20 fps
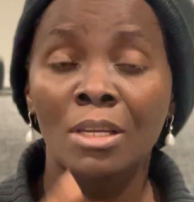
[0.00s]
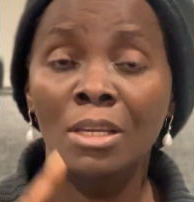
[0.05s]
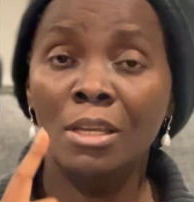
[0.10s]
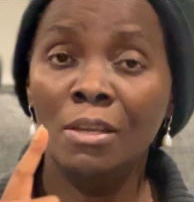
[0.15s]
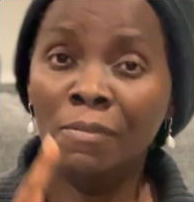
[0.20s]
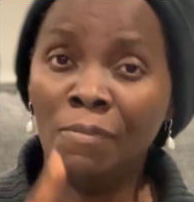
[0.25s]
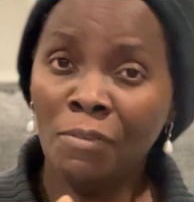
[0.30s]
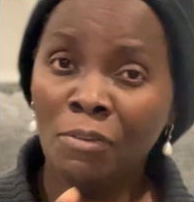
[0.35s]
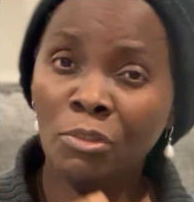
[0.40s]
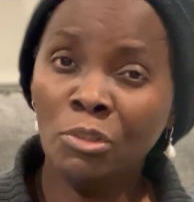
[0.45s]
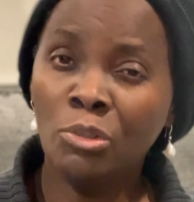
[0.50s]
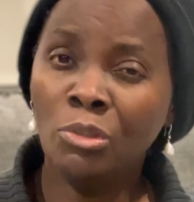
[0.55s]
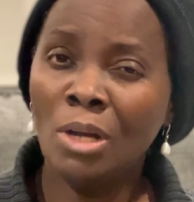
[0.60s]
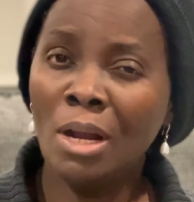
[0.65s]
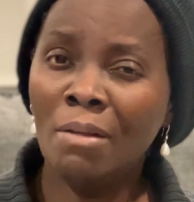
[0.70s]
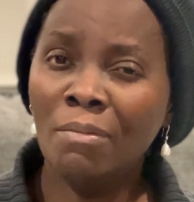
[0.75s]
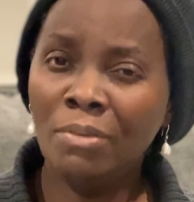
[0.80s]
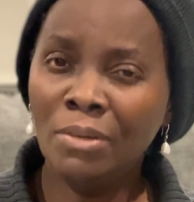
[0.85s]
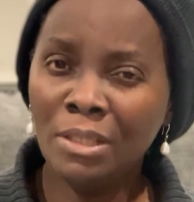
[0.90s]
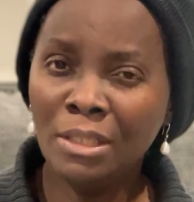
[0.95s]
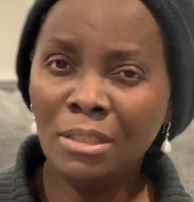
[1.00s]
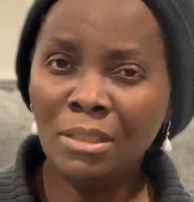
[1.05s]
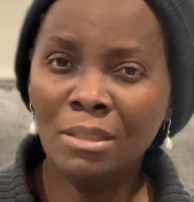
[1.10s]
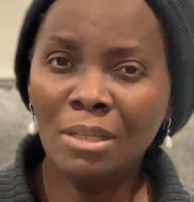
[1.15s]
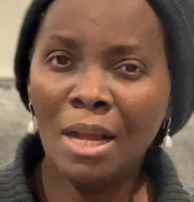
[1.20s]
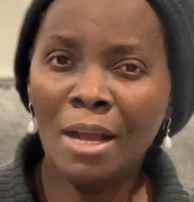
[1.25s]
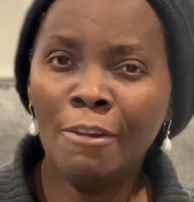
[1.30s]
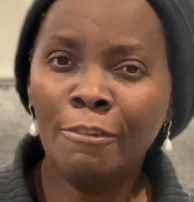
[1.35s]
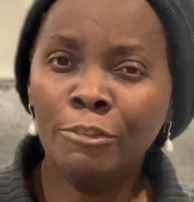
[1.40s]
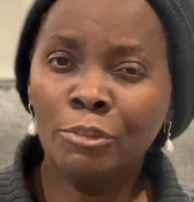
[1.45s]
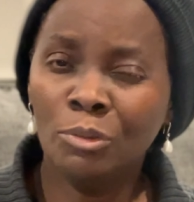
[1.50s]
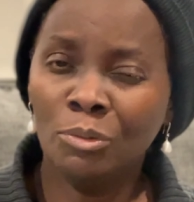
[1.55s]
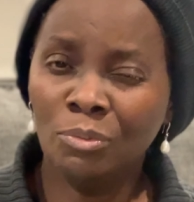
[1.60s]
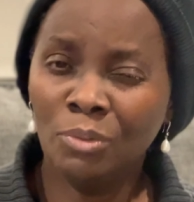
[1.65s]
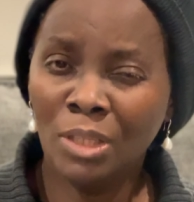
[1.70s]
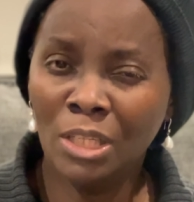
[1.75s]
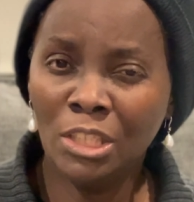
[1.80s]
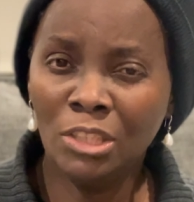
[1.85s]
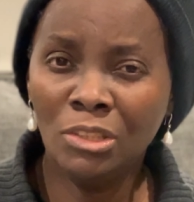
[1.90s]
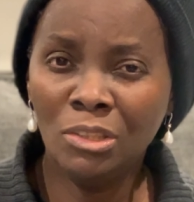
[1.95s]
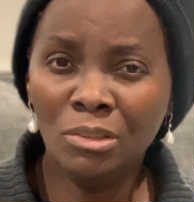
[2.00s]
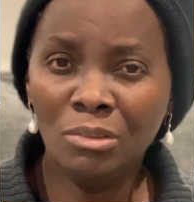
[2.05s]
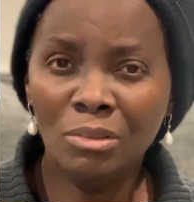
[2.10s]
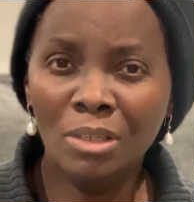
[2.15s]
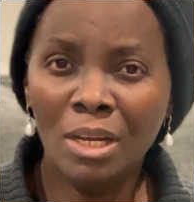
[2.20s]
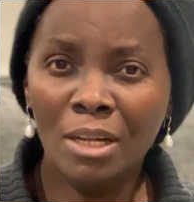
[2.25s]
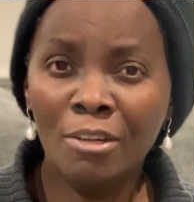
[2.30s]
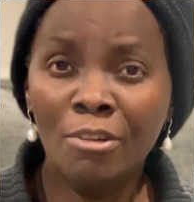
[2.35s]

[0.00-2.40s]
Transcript: If you're traveling out of Nigeria,